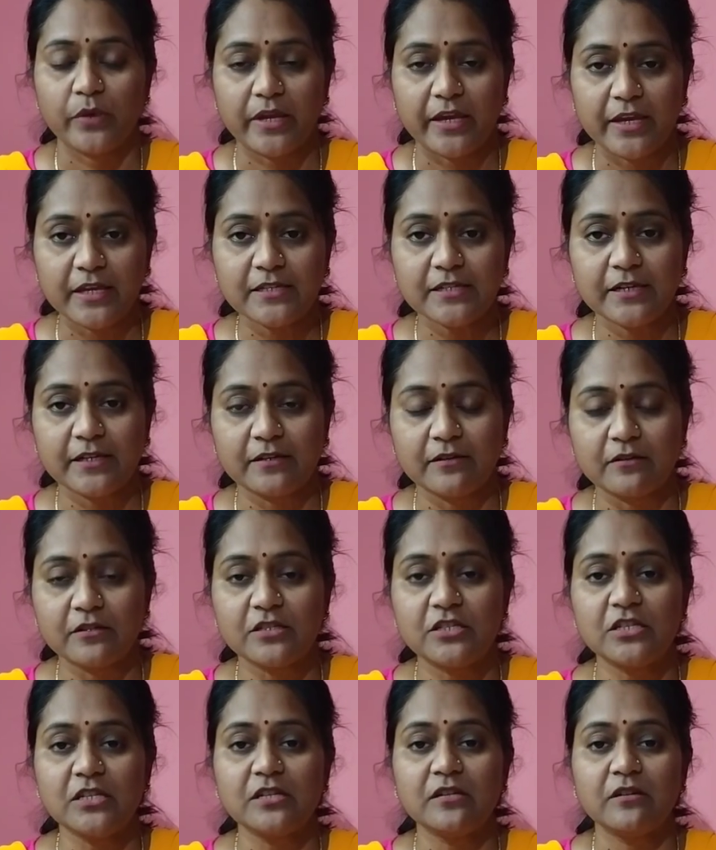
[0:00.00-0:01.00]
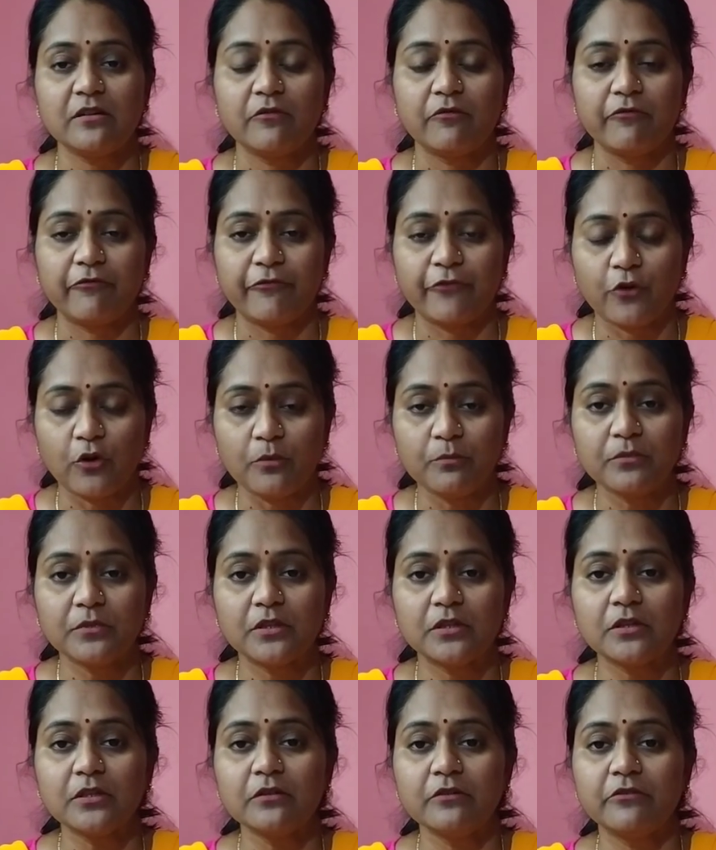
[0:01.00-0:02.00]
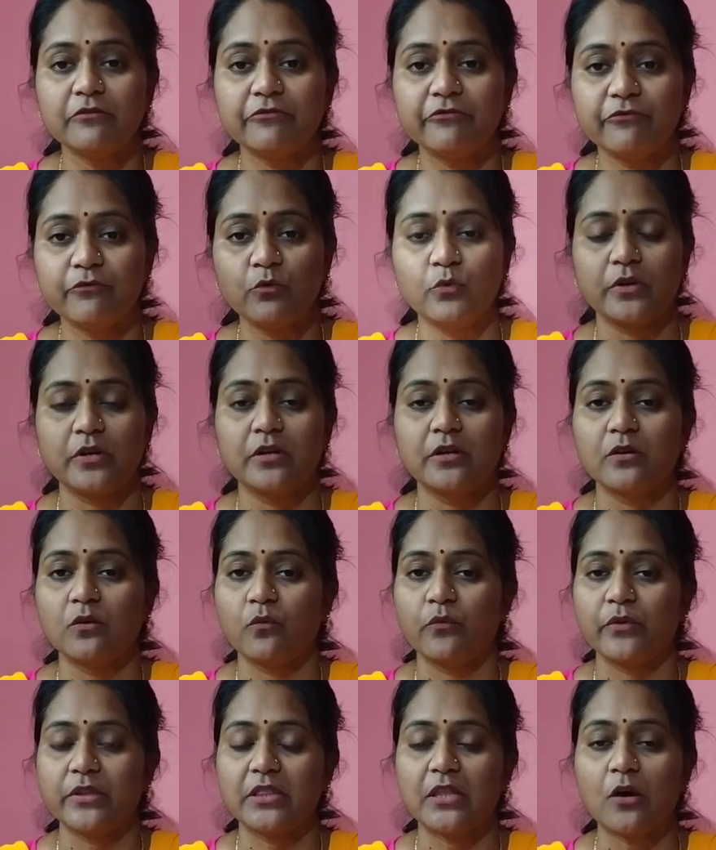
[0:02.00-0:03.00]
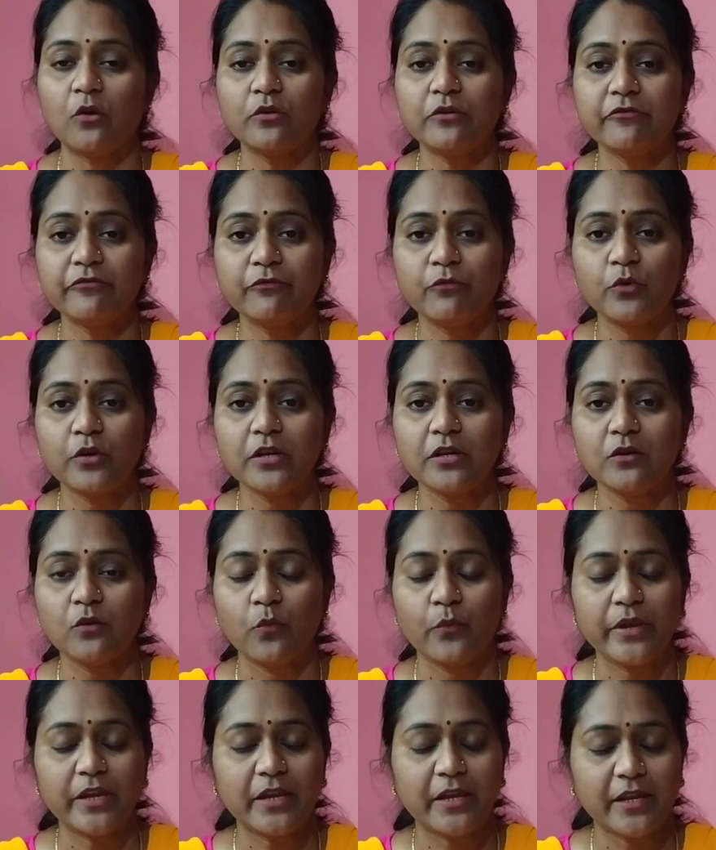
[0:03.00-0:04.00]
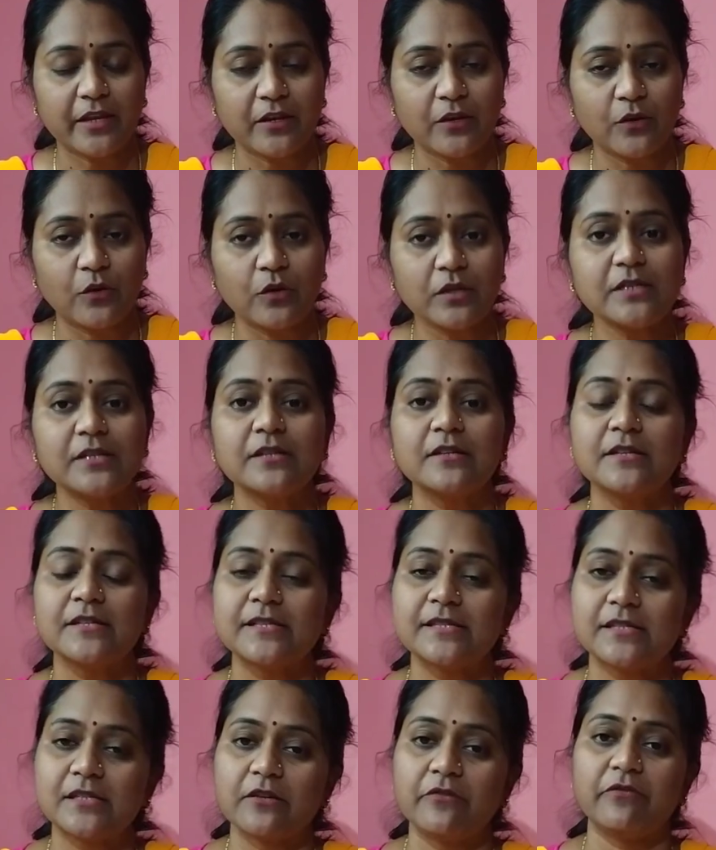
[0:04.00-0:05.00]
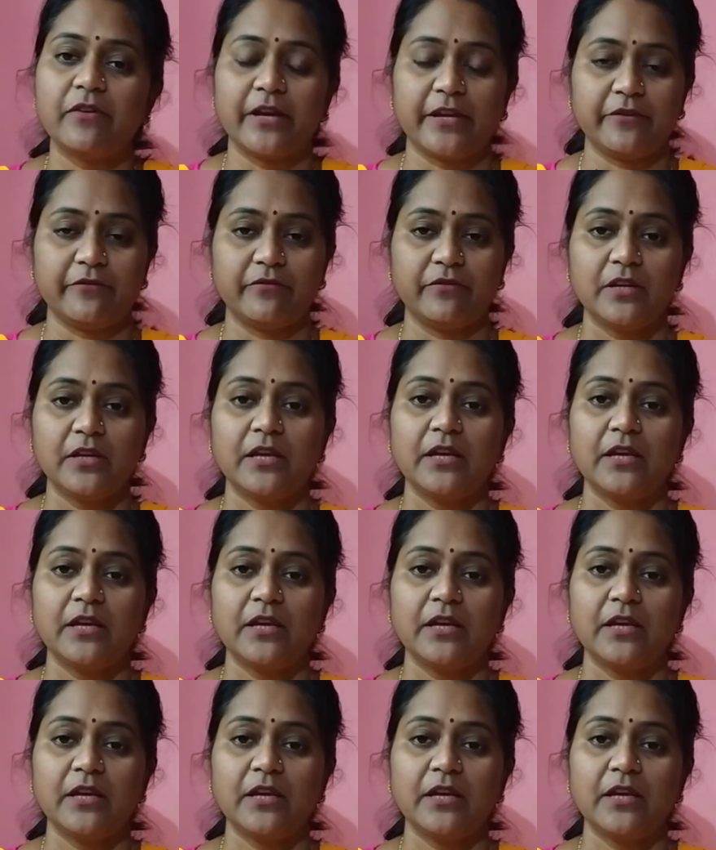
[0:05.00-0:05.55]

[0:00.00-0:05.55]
we get energy from the food. Without food, we cannot survive.